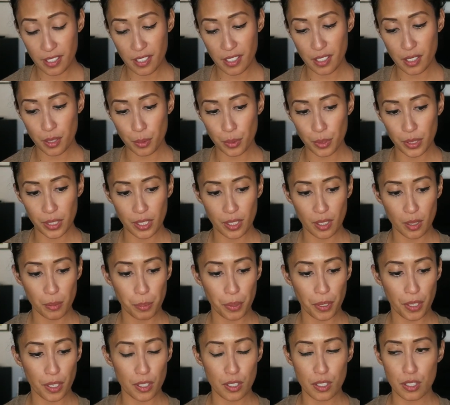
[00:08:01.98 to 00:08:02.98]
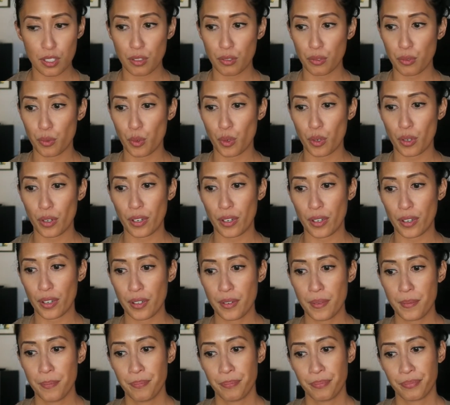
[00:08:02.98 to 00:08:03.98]
this is a really good purse
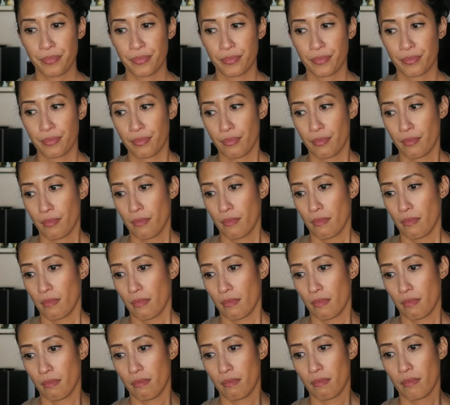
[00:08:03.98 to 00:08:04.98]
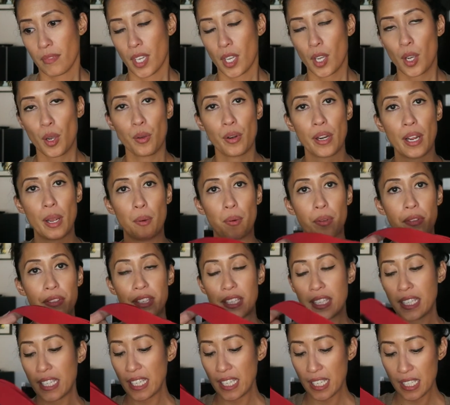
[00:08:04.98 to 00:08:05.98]
for going out with
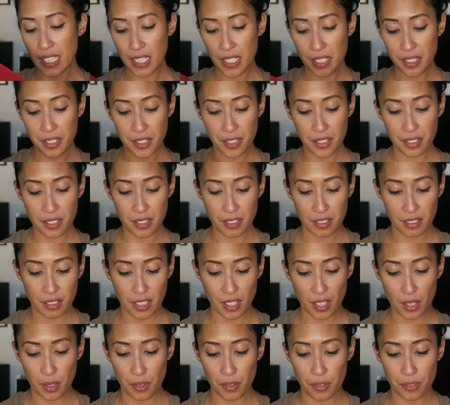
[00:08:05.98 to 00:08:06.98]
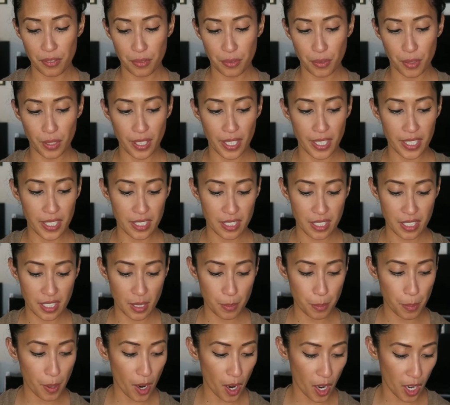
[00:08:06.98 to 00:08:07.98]
the kids. You know, if we're headed to
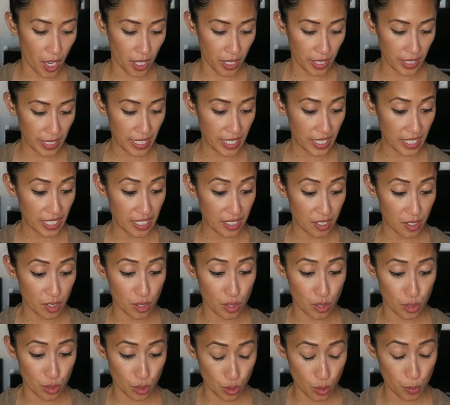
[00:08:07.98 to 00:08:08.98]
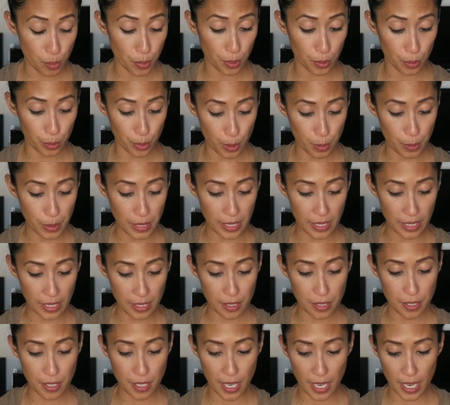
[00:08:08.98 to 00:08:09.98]
the park, it is super roomy
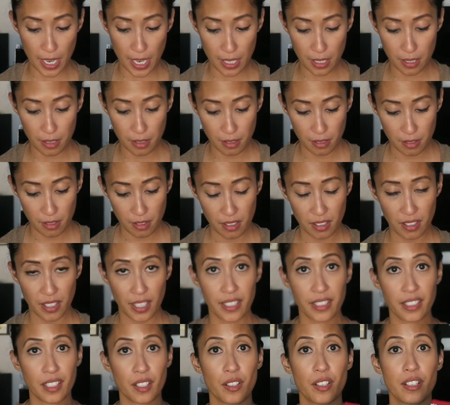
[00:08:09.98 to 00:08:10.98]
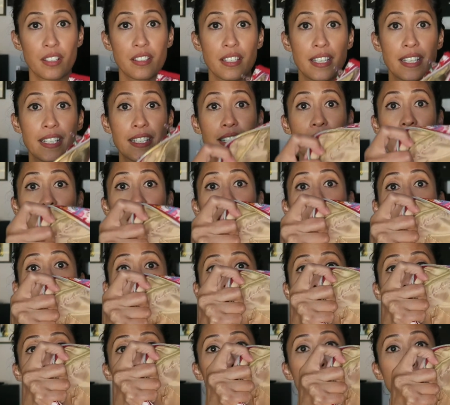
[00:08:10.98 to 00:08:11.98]
inside. Like, there is a ton
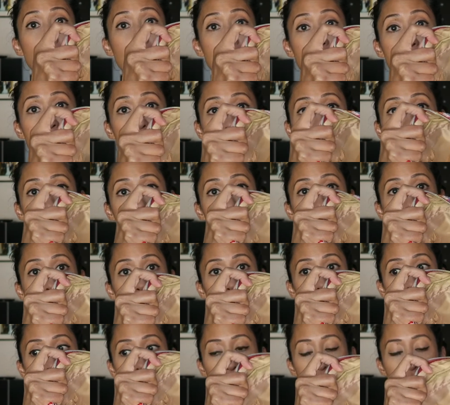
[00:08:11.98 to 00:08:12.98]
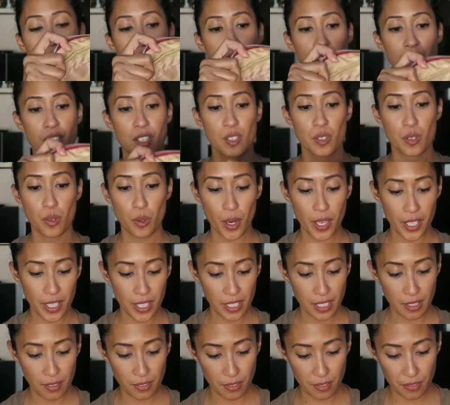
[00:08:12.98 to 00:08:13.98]
of space in here. So I
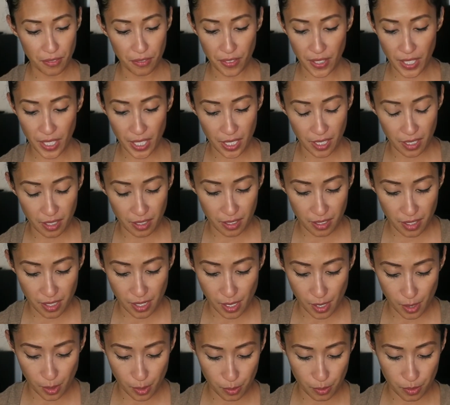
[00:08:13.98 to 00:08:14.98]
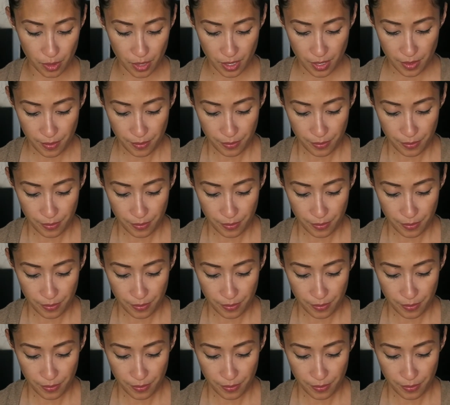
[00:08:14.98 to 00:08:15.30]
can even fit, you know,